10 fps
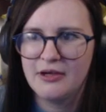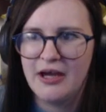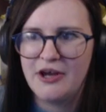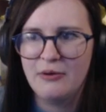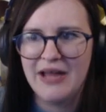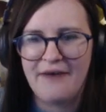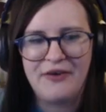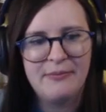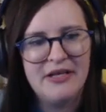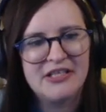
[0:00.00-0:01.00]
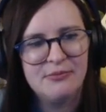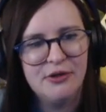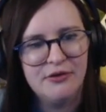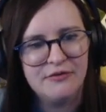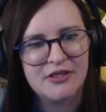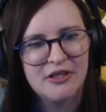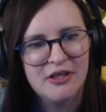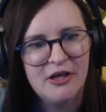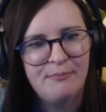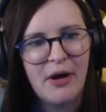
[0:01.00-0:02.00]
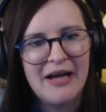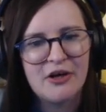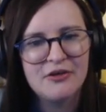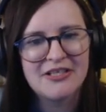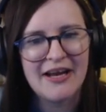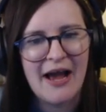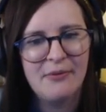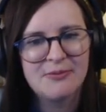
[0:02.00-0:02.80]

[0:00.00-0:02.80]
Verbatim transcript: I know laughing means he moves. But I don't understand how am I